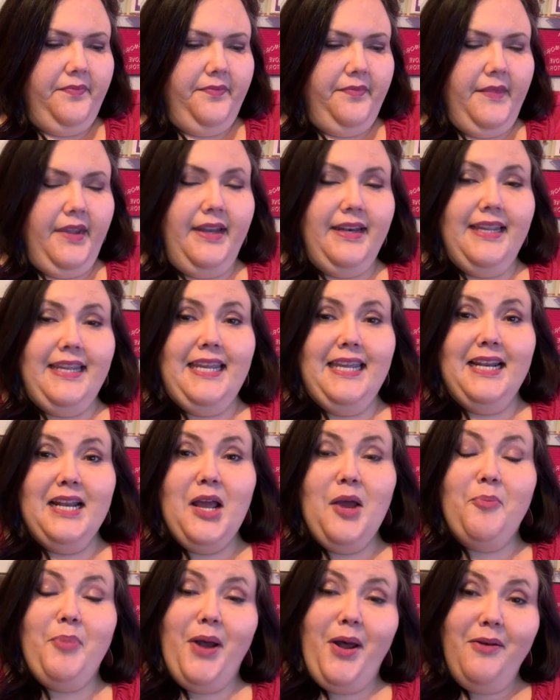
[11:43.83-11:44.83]
And again, I
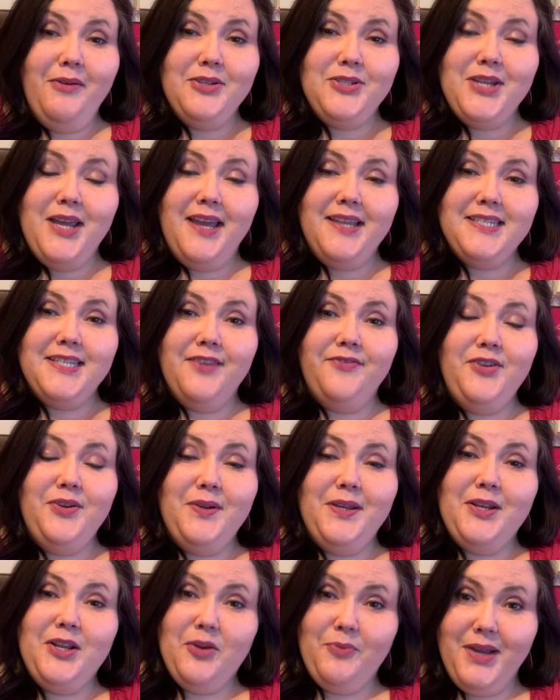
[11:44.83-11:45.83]
apologize if you
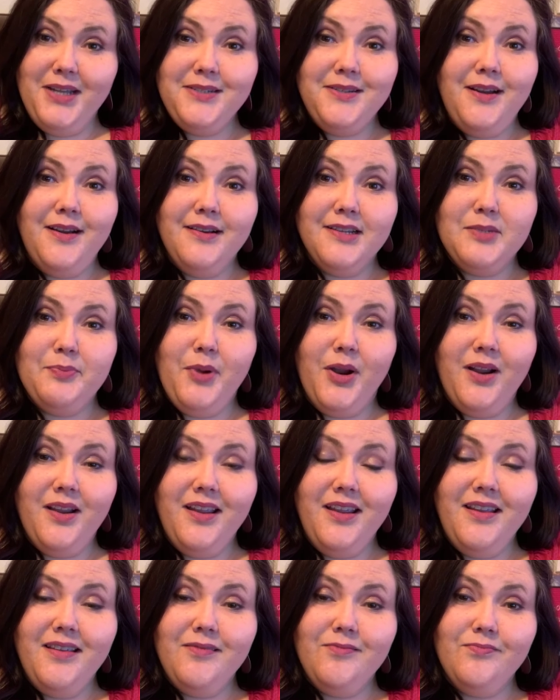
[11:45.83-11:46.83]
can hear my dogs
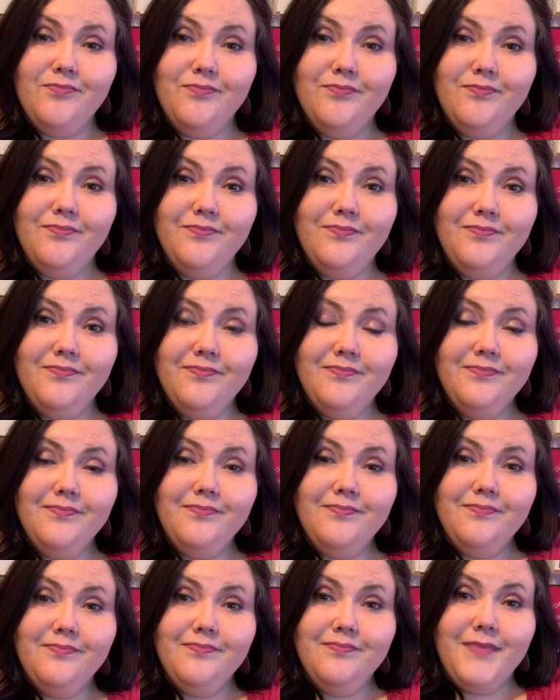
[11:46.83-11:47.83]
barking.
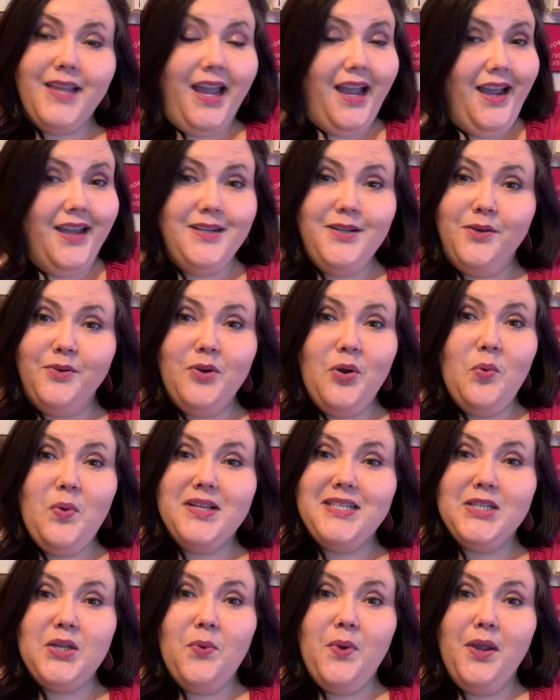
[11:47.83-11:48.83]
I don't know
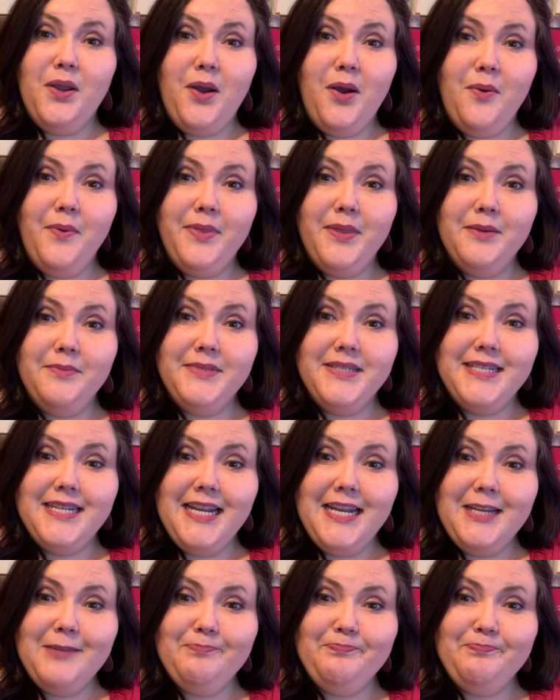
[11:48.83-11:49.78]
what's going on with them today.